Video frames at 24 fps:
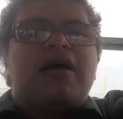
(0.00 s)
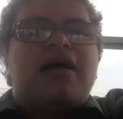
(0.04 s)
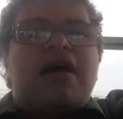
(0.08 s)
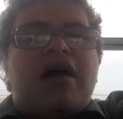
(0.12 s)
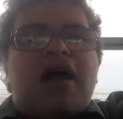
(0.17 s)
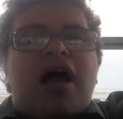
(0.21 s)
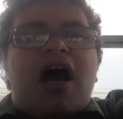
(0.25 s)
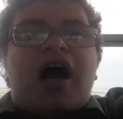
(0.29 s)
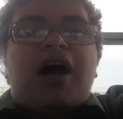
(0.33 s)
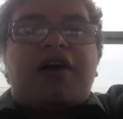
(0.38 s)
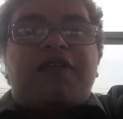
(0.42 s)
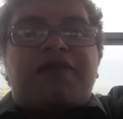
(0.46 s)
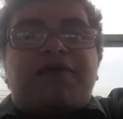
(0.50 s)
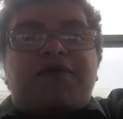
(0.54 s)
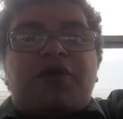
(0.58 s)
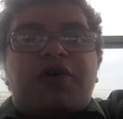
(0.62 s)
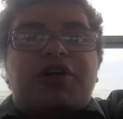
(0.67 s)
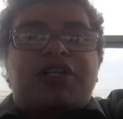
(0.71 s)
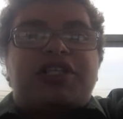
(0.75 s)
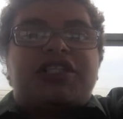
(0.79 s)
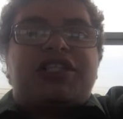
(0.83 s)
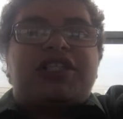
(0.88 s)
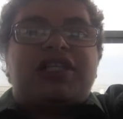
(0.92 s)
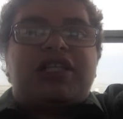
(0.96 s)

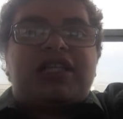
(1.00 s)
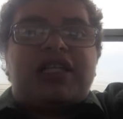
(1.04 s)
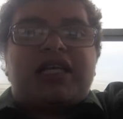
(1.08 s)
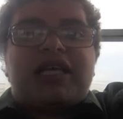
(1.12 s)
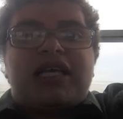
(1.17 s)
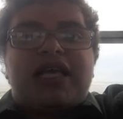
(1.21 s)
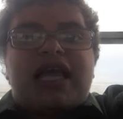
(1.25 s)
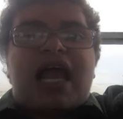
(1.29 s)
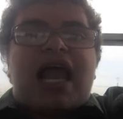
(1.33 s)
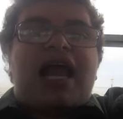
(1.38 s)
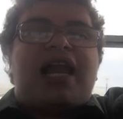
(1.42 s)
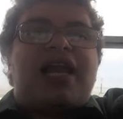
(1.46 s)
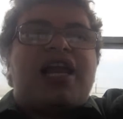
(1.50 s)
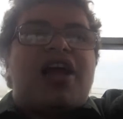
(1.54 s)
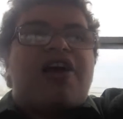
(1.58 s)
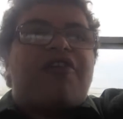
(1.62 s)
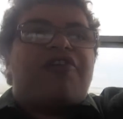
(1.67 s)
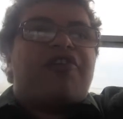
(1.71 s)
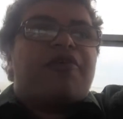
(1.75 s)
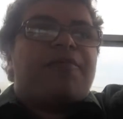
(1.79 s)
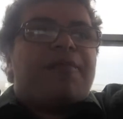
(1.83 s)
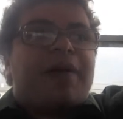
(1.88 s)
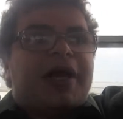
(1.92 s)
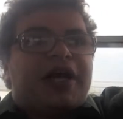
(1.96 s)
Unfortunately, any
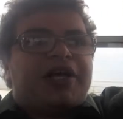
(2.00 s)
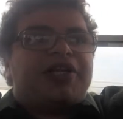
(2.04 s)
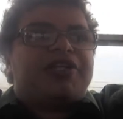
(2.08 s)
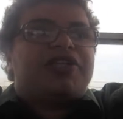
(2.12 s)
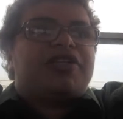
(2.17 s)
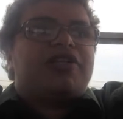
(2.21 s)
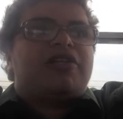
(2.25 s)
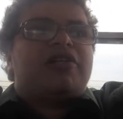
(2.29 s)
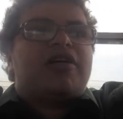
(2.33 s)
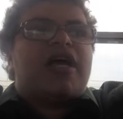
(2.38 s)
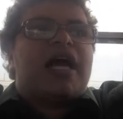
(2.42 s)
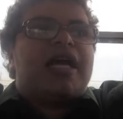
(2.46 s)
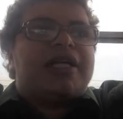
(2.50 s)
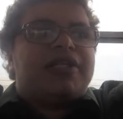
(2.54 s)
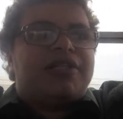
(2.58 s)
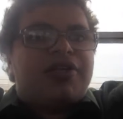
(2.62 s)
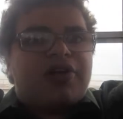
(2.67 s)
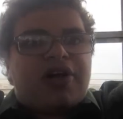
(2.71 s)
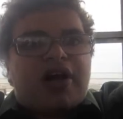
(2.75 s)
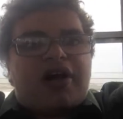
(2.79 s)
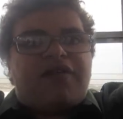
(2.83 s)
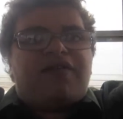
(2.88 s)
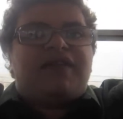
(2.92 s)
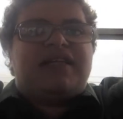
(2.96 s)
other picture I
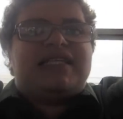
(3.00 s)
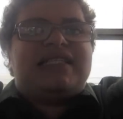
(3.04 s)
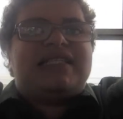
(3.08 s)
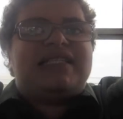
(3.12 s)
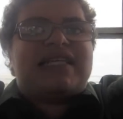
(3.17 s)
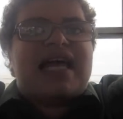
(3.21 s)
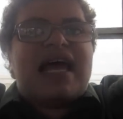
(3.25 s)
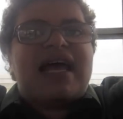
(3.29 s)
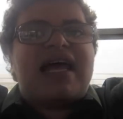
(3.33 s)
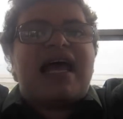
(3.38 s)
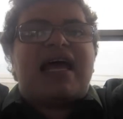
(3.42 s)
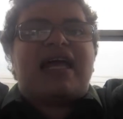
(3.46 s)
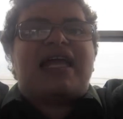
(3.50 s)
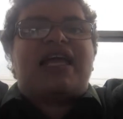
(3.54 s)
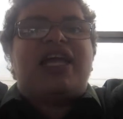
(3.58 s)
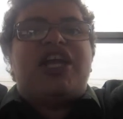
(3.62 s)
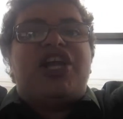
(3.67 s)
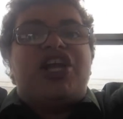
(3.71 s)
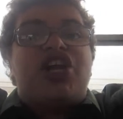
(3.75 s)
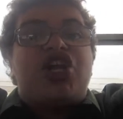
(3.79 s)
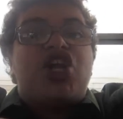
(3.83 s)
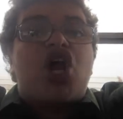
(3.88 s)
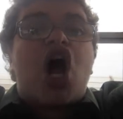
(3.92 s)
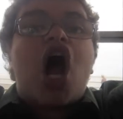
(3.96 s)
took on the set, I
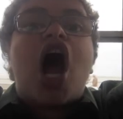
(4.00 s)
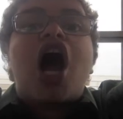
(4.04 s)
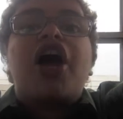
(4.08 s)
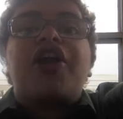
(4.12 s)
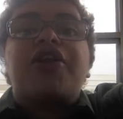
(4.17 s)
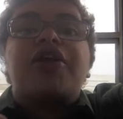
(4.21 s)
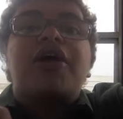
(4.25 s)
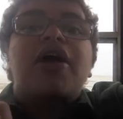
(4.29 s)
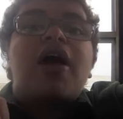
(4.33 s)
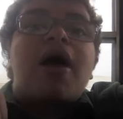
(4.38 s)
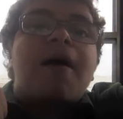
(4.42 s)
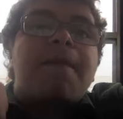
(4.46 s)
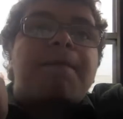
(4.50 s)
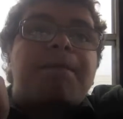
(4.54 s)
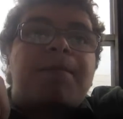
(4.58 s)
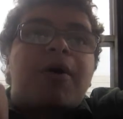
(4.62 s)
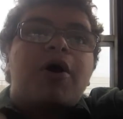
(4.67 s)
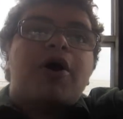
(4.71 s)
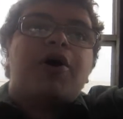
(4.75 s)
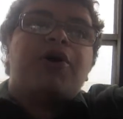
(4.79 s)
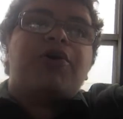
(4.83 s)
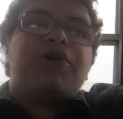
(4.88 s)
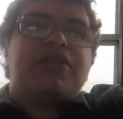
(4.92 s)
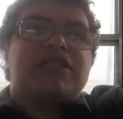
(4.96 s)
cannot
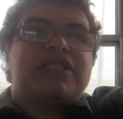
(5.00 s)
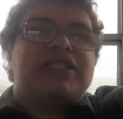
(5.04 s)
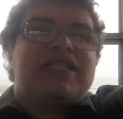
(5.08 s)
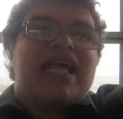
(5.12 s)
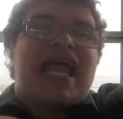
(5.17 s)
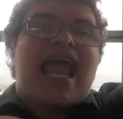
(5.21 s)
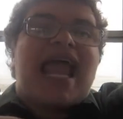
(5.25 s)
post